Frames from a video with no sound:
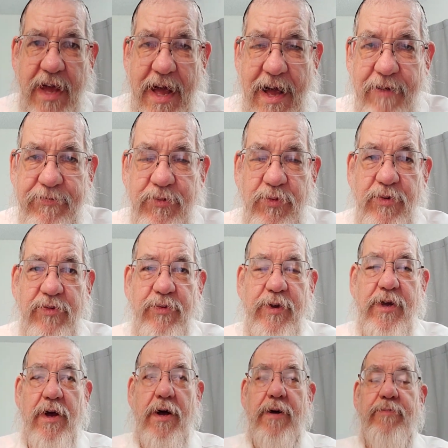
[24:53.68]
Afterwards, we
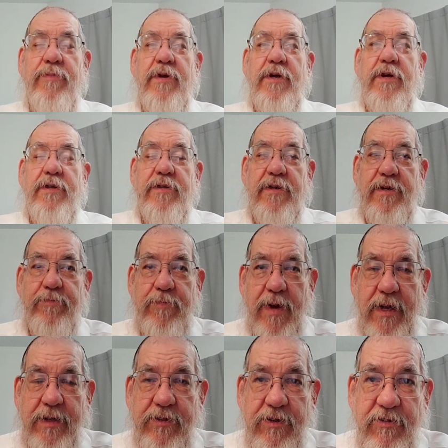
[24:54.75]
come to the
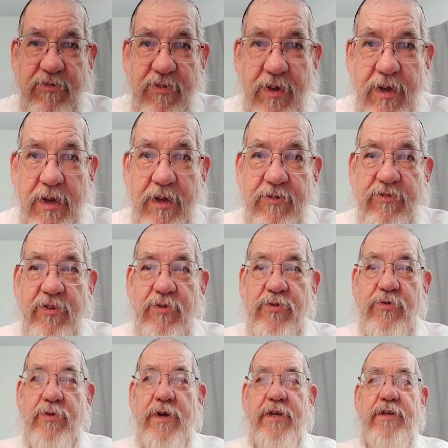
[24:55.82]
medrash.
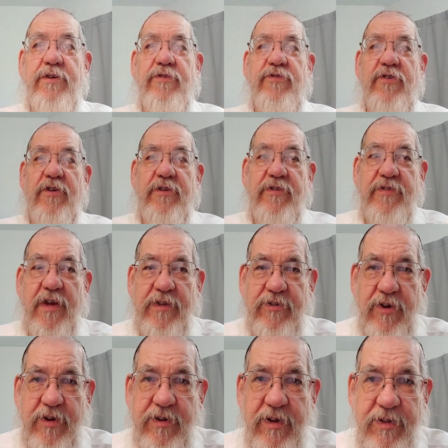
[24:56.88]
Shehu inyan soidus
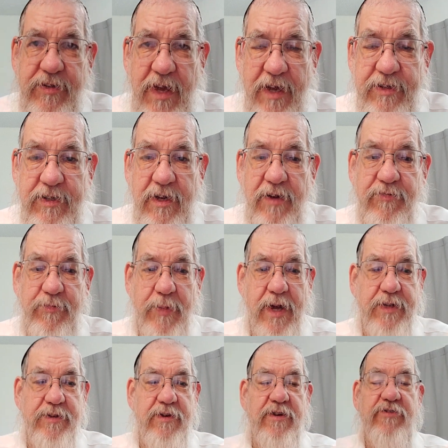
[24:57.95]
HaTorah. The idea of
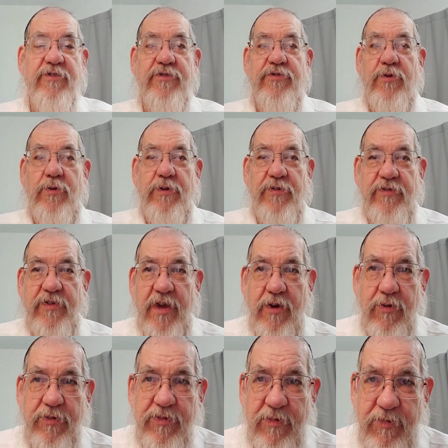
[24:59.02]
medrash is all the
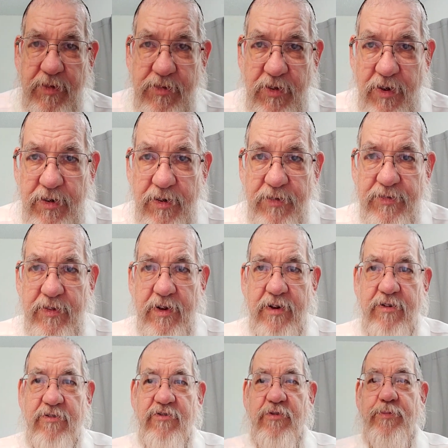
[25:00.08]
secrets of the Torah is
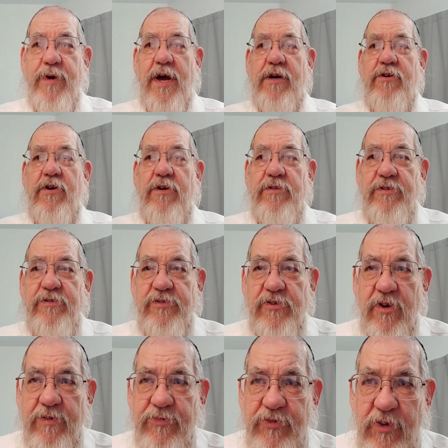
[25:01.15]
there. Sheba Agadus
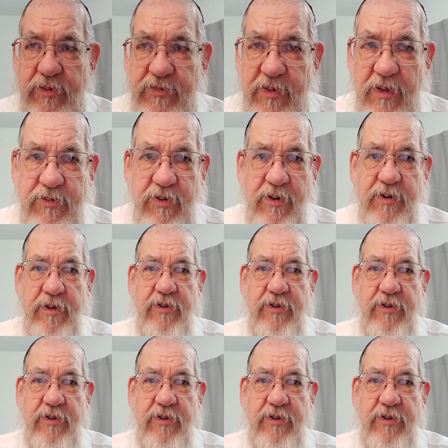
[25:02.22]
roiv soidus HaTorah